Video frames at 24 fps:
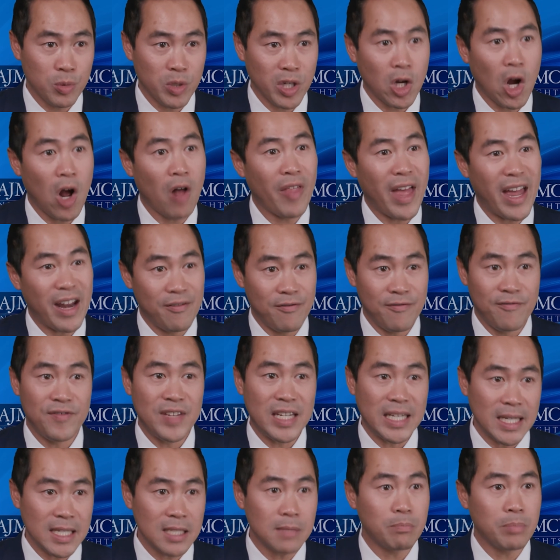We call that
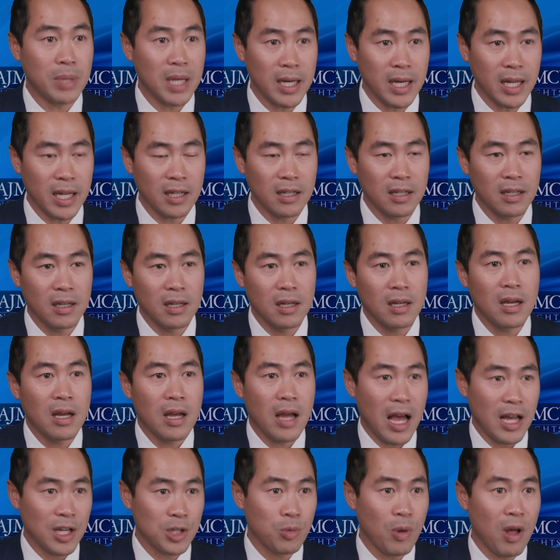venous beating,
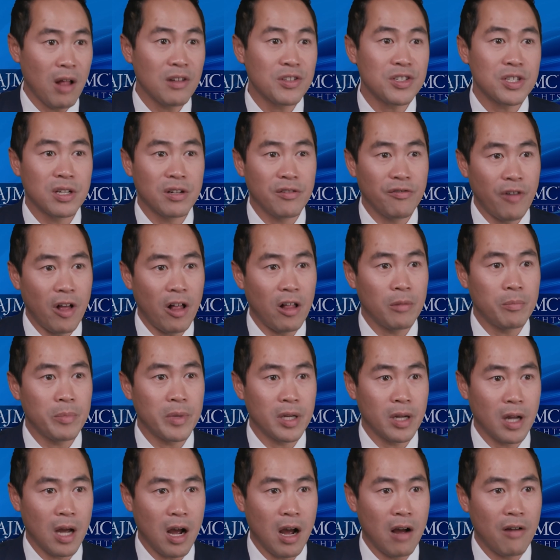as well as the
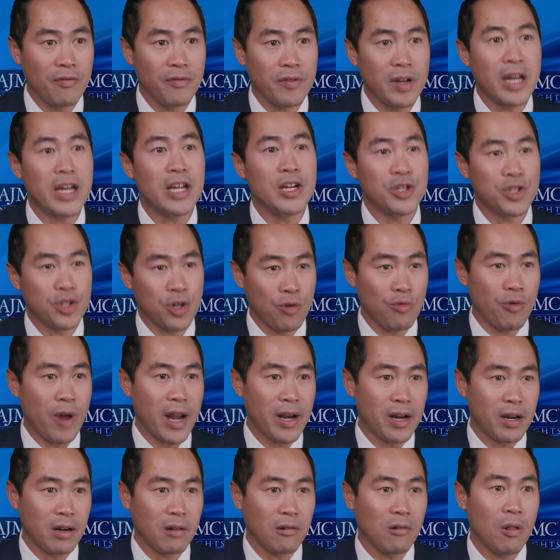development of
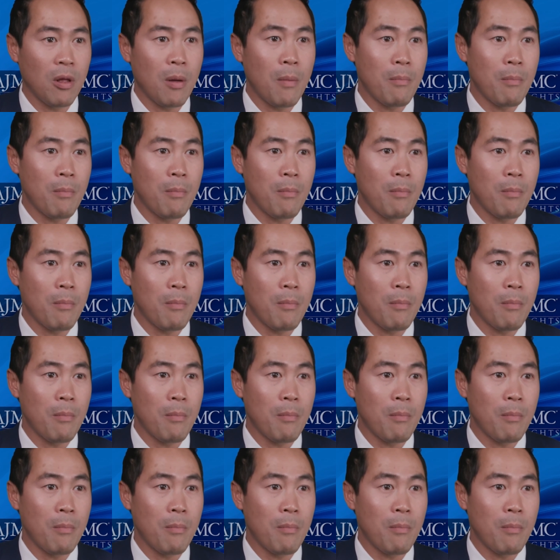intraretinal